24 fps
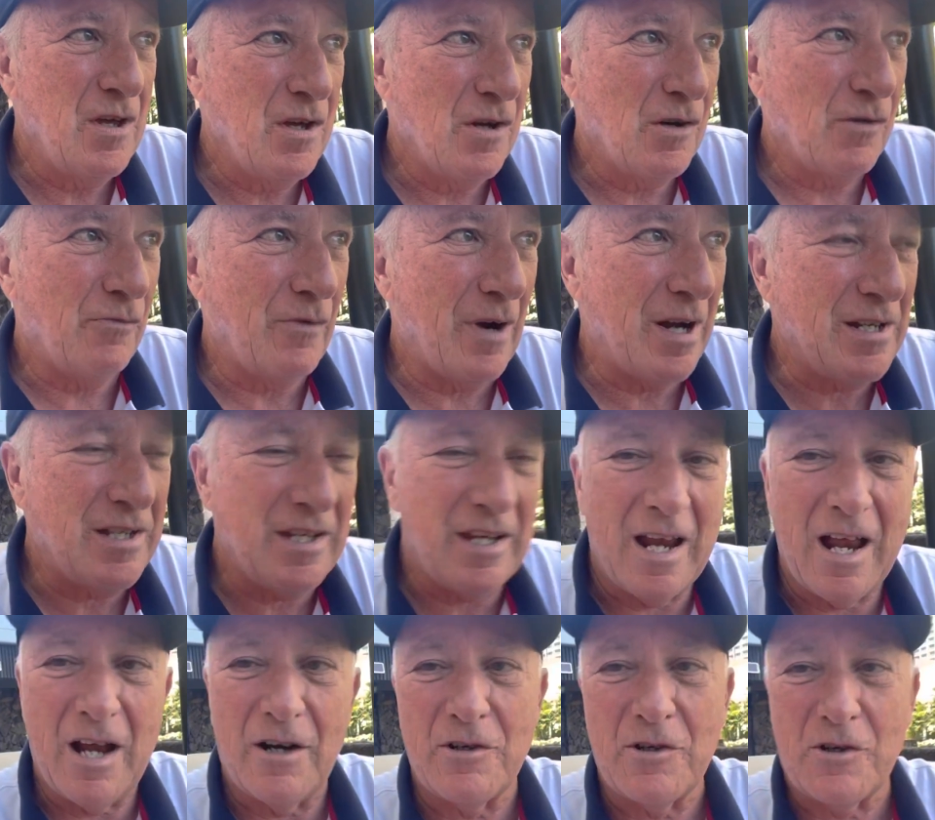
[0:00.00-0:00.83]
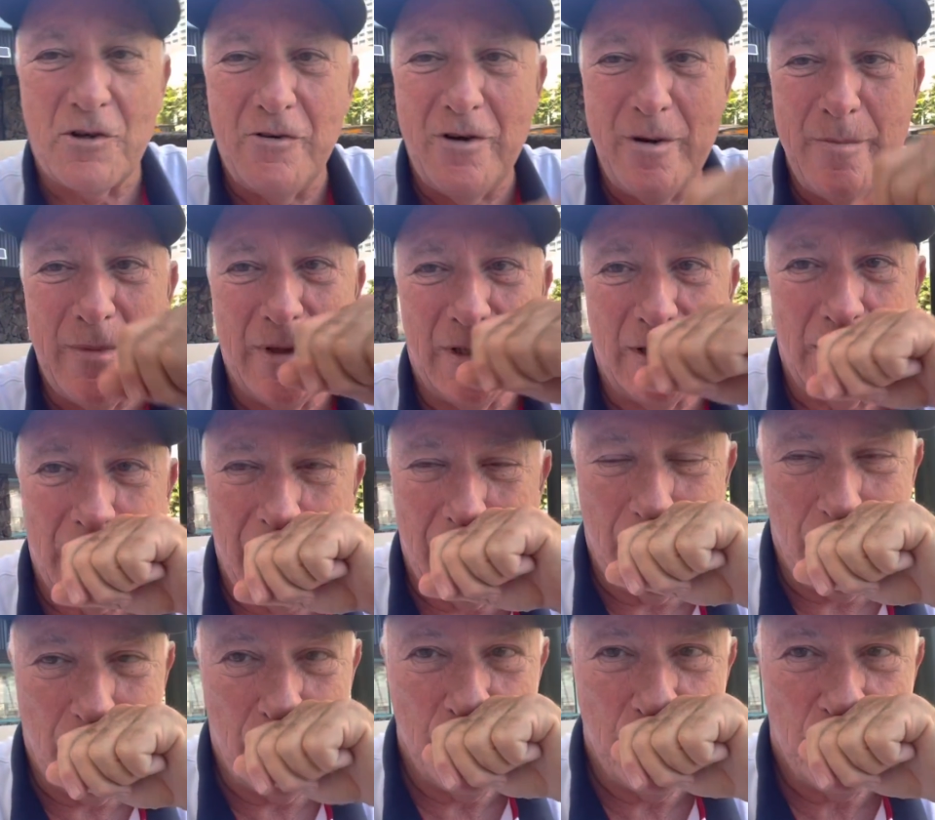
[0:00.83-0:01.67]
Renting out equipment
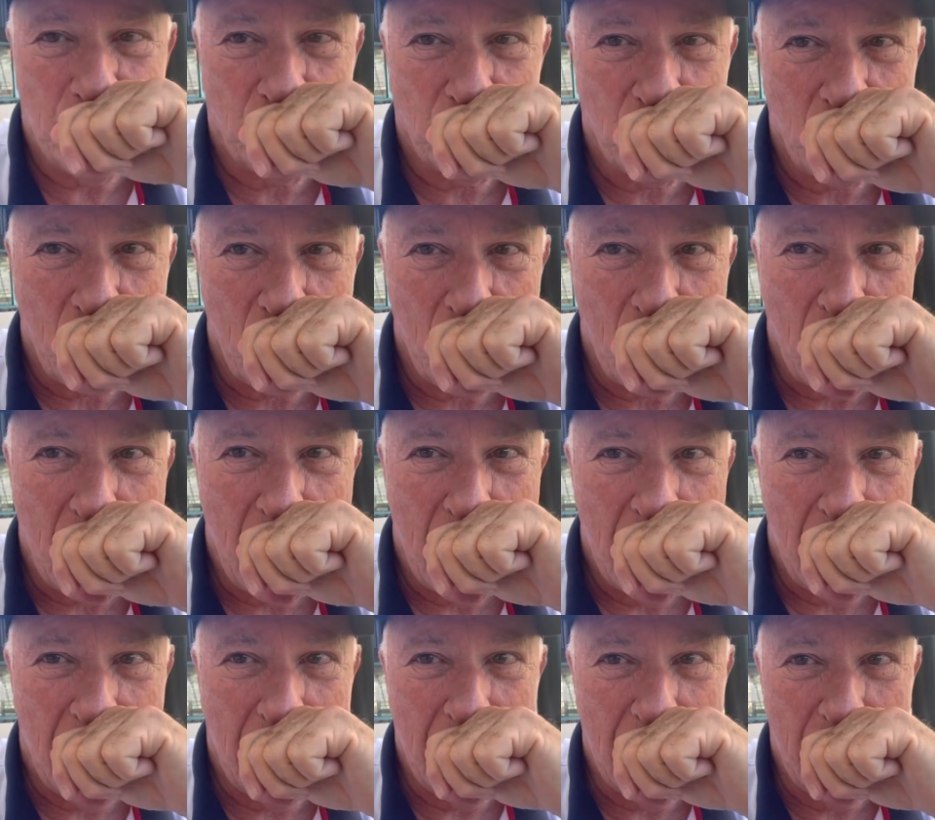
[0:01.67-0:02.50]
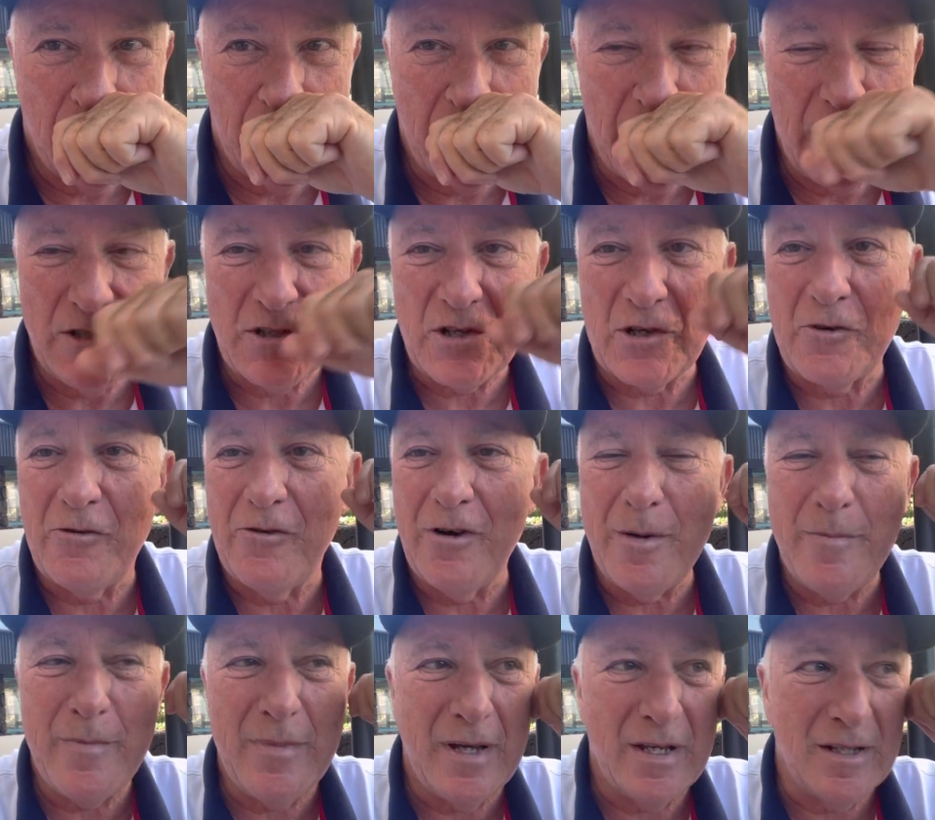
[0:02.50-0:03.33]
there. His
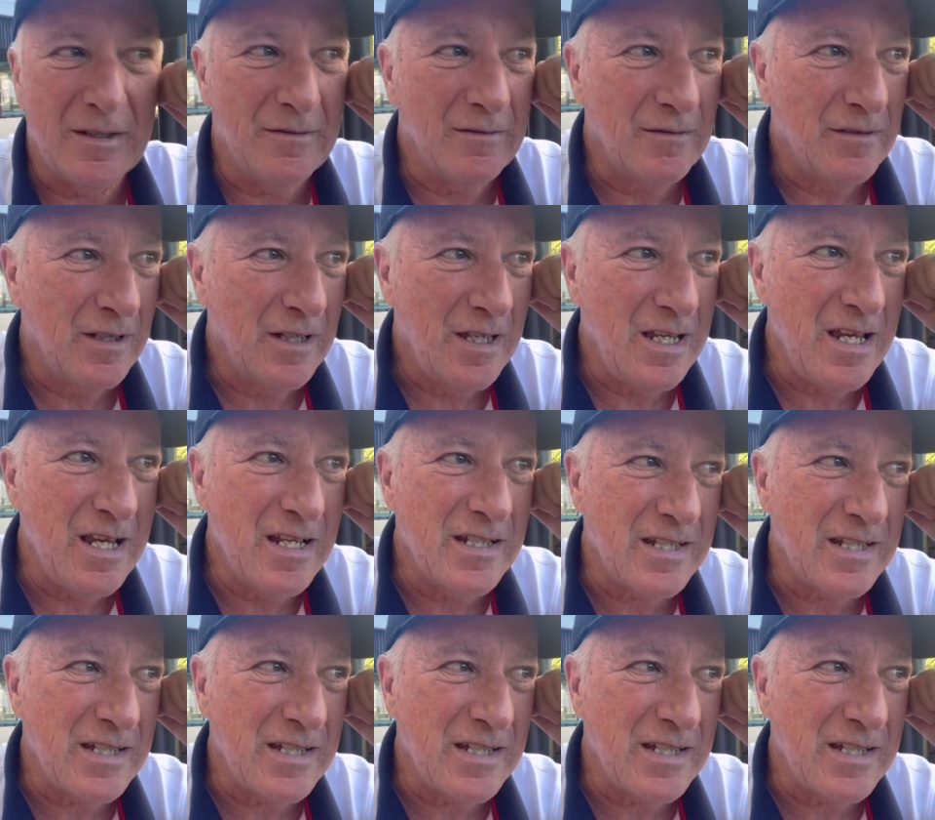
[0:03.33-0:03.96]
equipment, he is